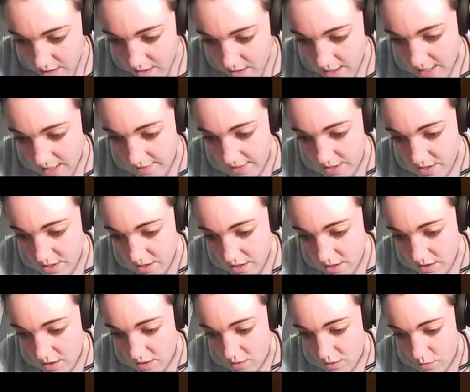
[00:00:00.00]
I've actually
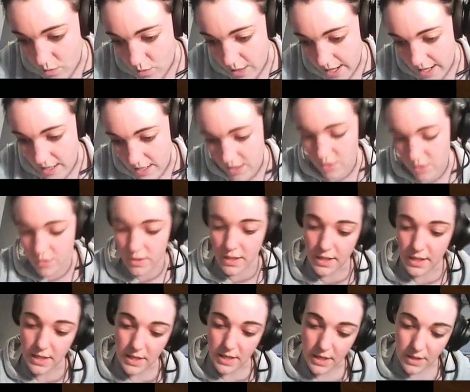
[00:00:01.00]
got white
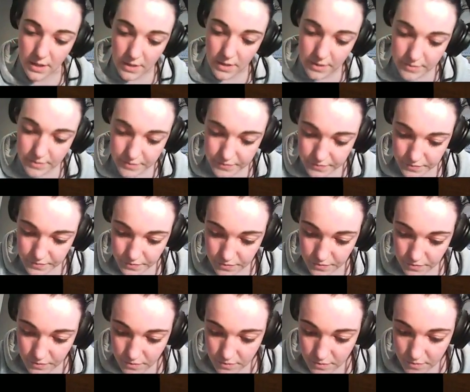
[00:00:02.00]
acrylic ink
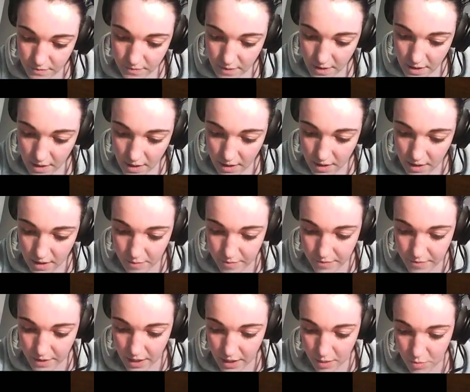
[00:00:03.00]

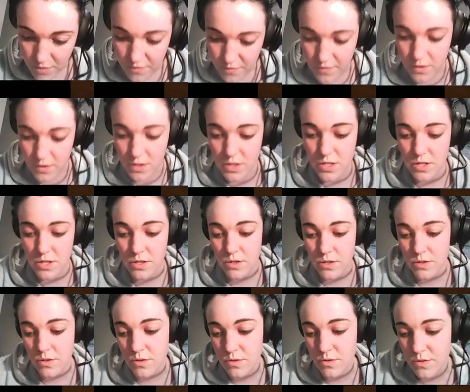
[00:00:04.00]
that I prefer to
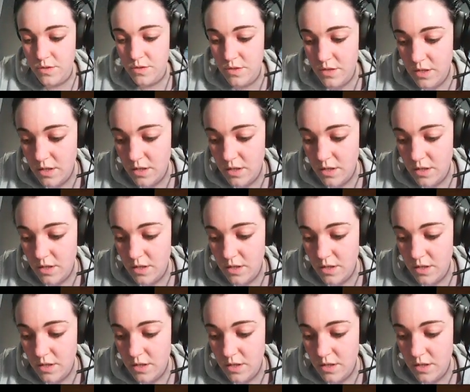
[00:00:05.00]
use